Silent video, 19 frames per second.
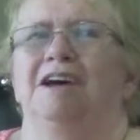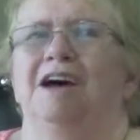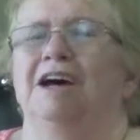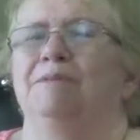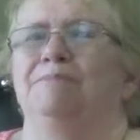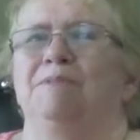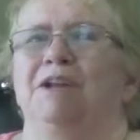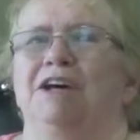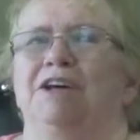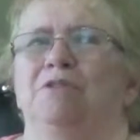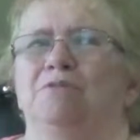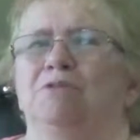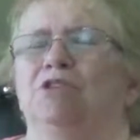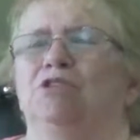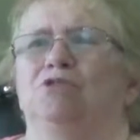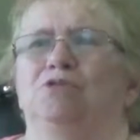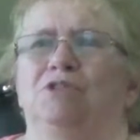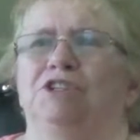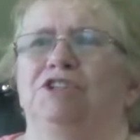I'm not a
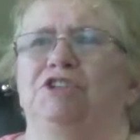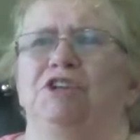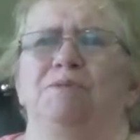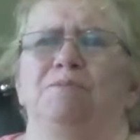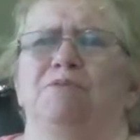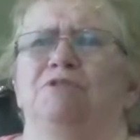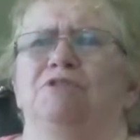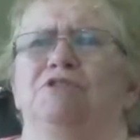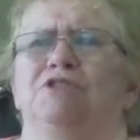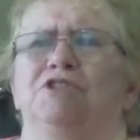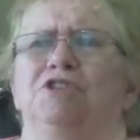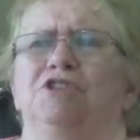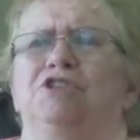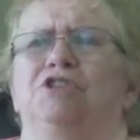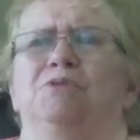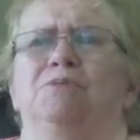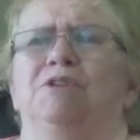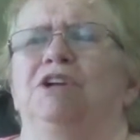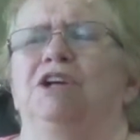real trusting person,
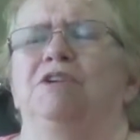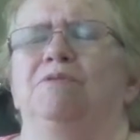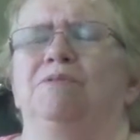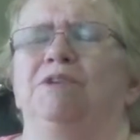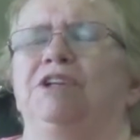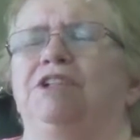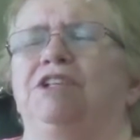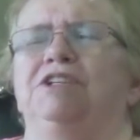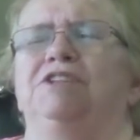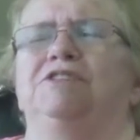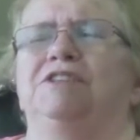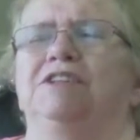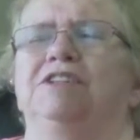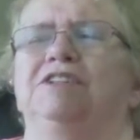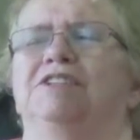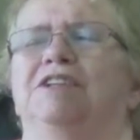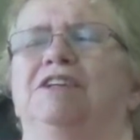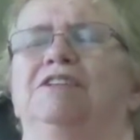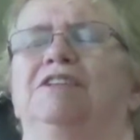so when I read these
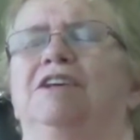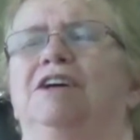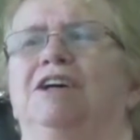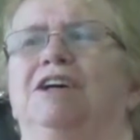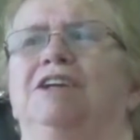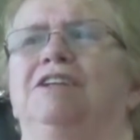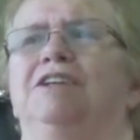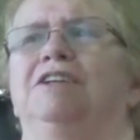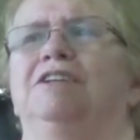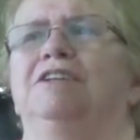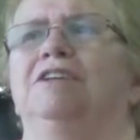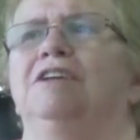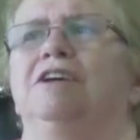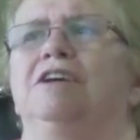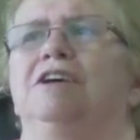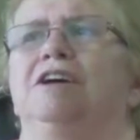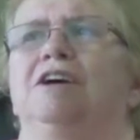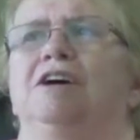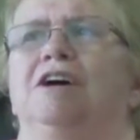things online and,
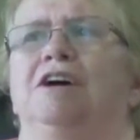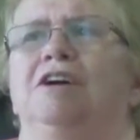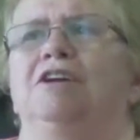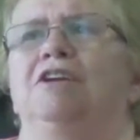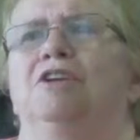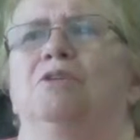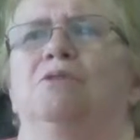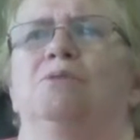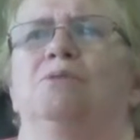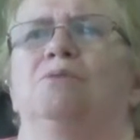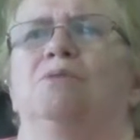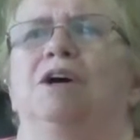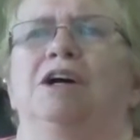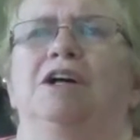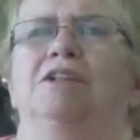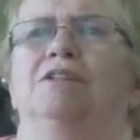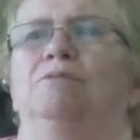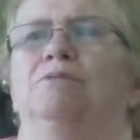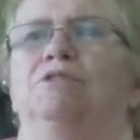you know,
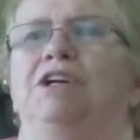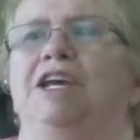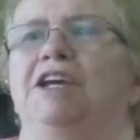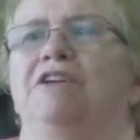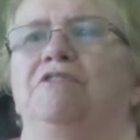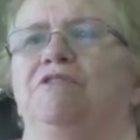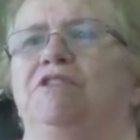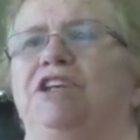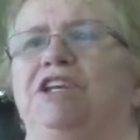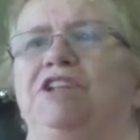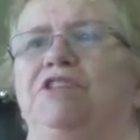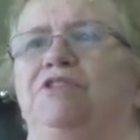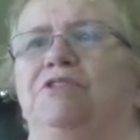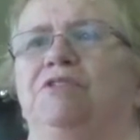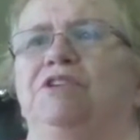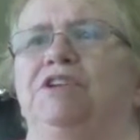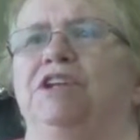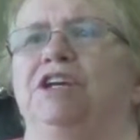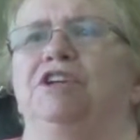well, we'll guarantee in
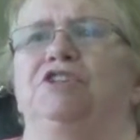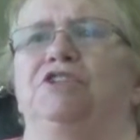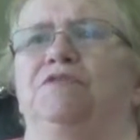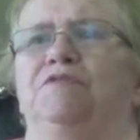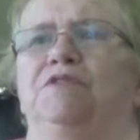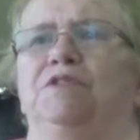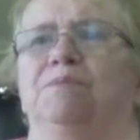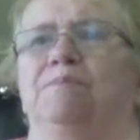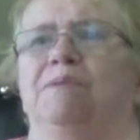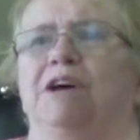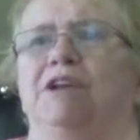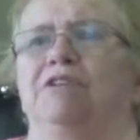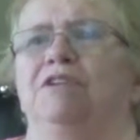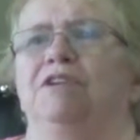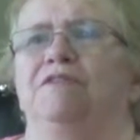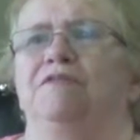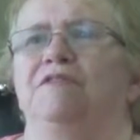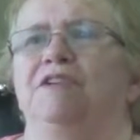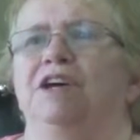30 days you'll feel
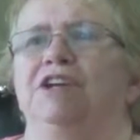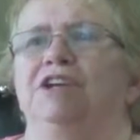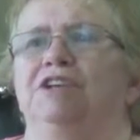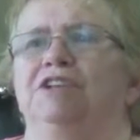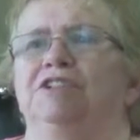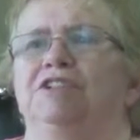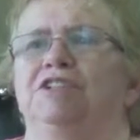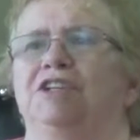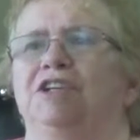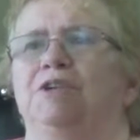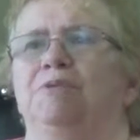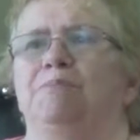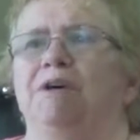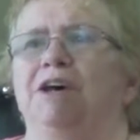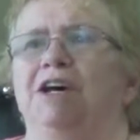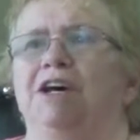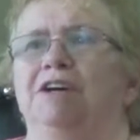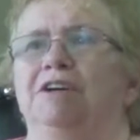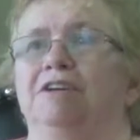better, and if not, you can send it
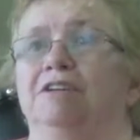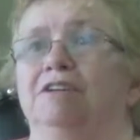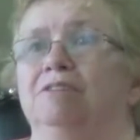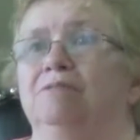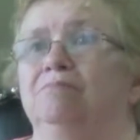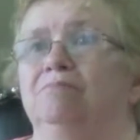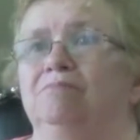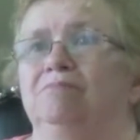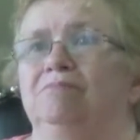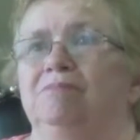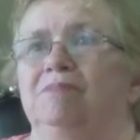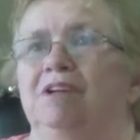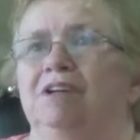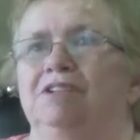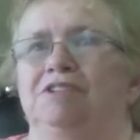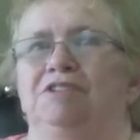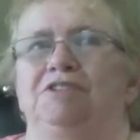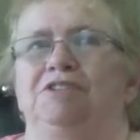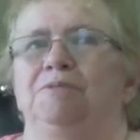back,
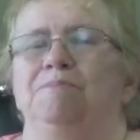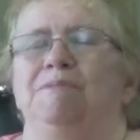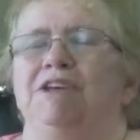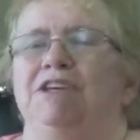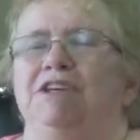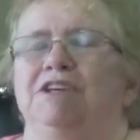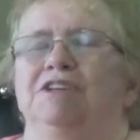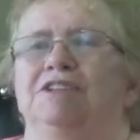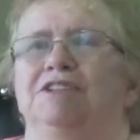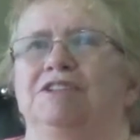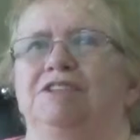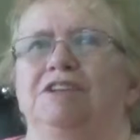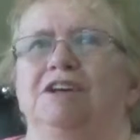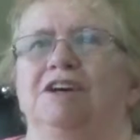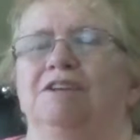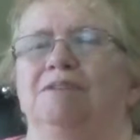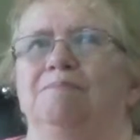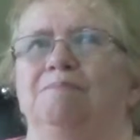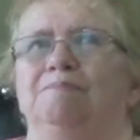as to me is,
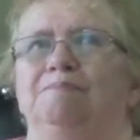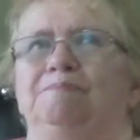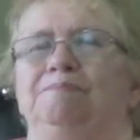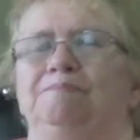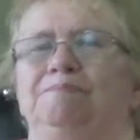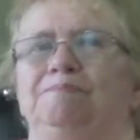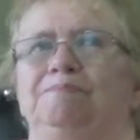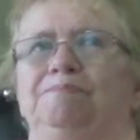no,